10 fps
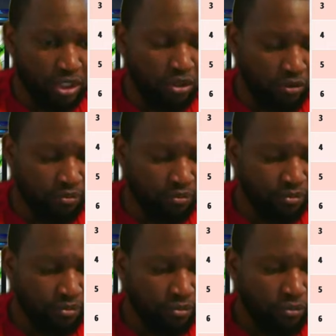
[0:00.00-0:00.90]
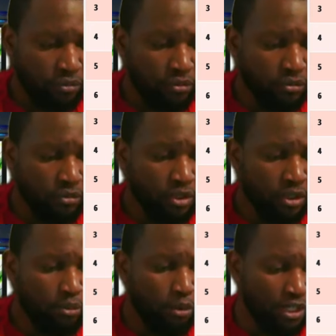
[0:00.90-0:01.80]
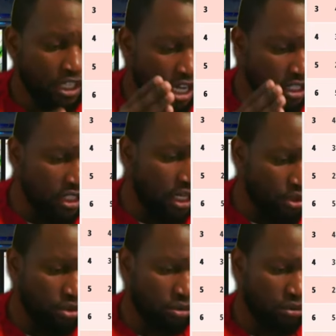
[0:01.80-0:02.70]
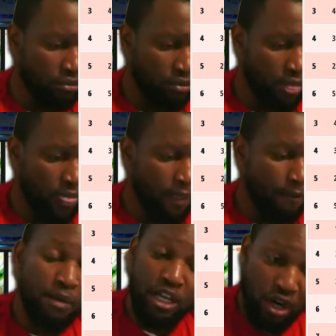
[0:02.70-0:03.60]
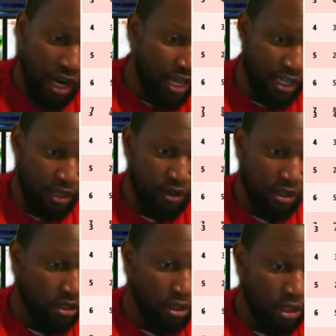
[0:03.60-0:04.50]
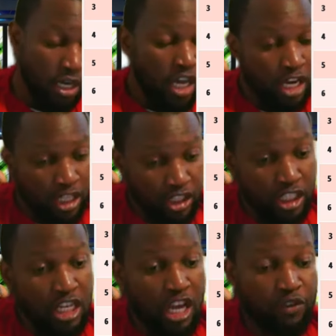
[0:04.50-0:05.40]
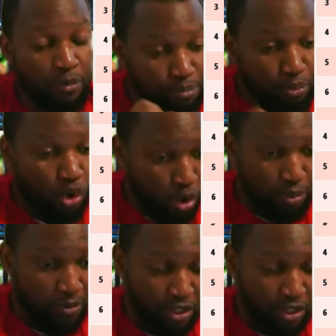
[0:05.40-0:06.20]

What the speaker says: you know. But me can't tell you no. Me no like it. Letsile have to pull up him